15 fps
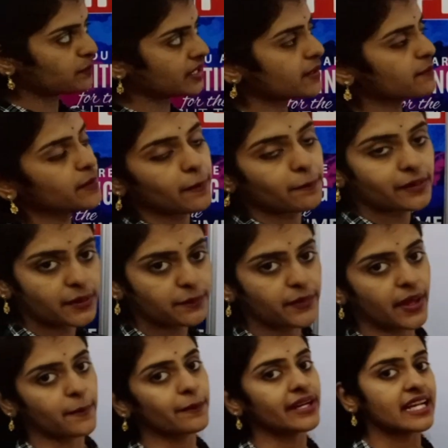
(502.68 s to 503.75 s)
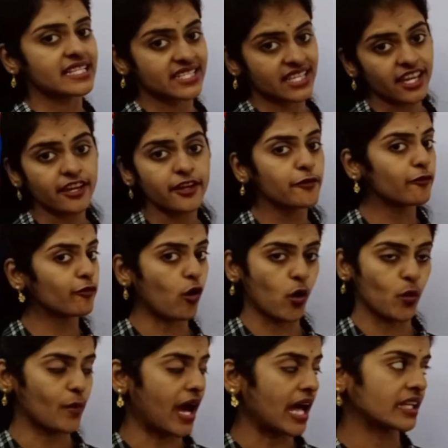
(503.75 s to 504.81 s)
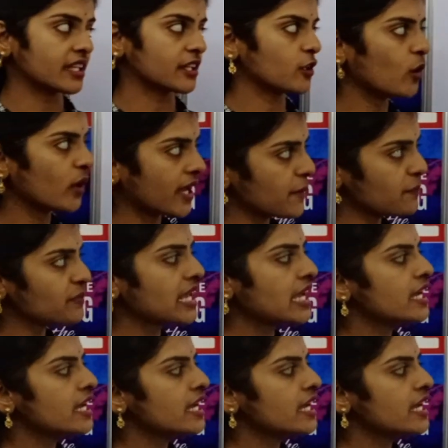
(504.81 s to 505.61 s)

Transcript: pre-public paper as a 4 marker. Okay,